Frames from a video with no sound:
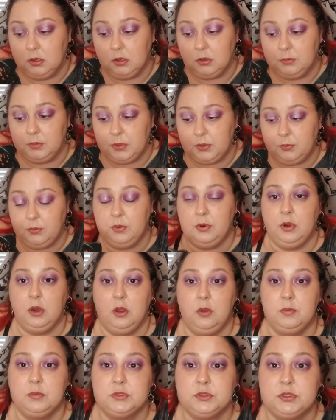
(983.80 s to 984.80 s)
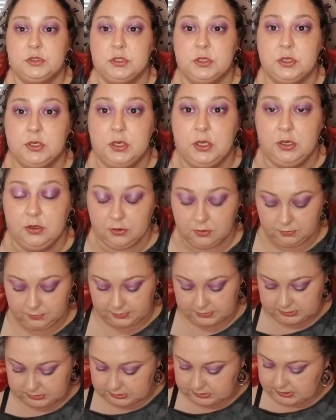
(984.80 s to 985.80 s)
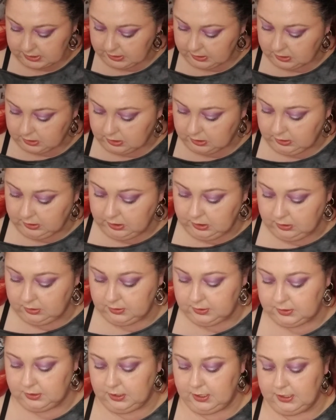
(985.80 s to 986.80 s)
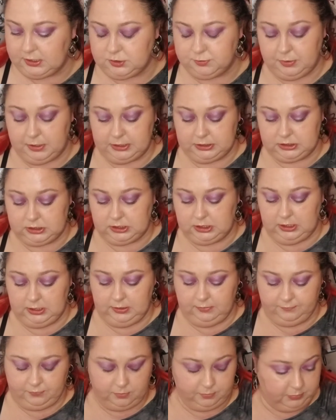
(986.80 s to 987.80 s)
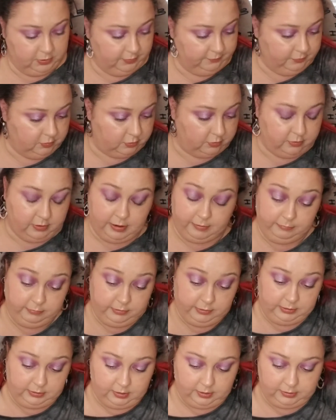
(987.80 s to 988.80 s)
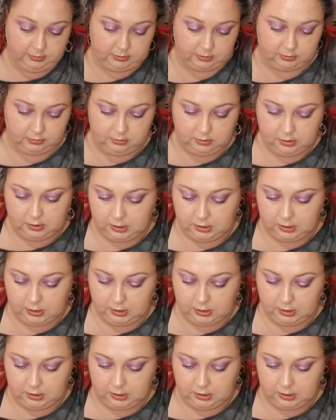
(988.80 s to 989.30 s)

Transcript: But we're almost done here. This is that clean, the Lash Blast Clean from CoverGirl. I really like it.